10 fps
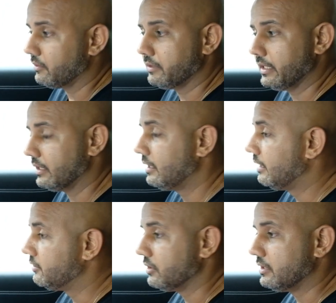over here,
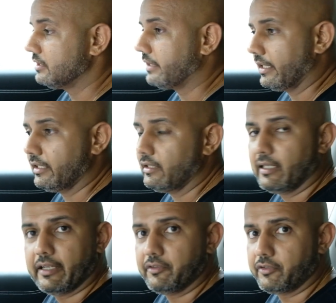so you just get in
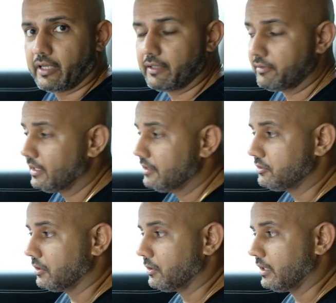and drive.
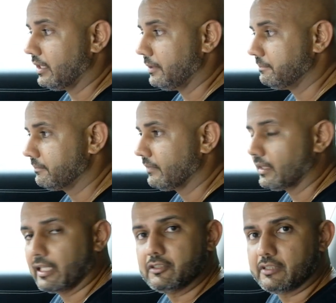So
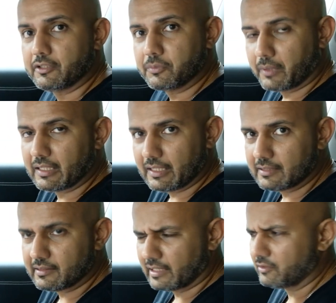that's just one
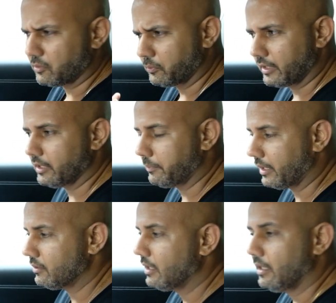less thing to worry
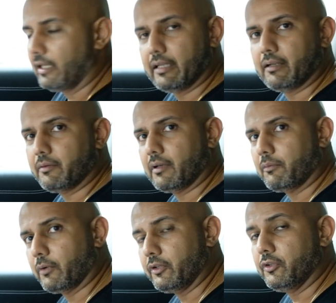about. And
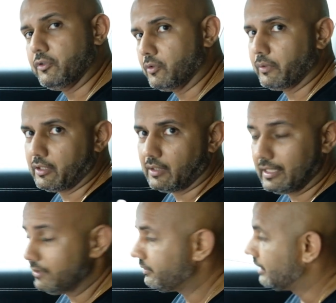what do you do when you
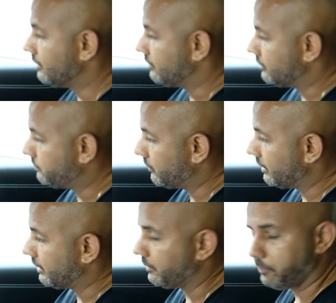leave? You just put
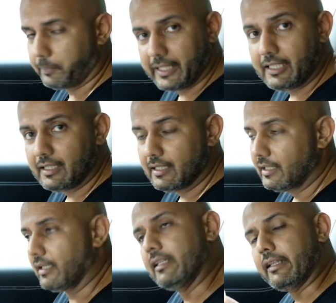it in P
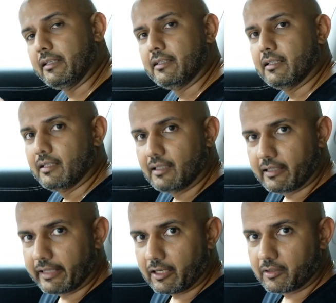and then
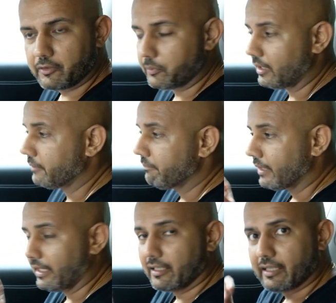get out as well.
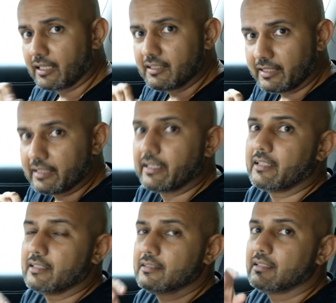And another thing
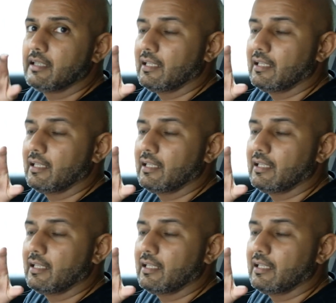that is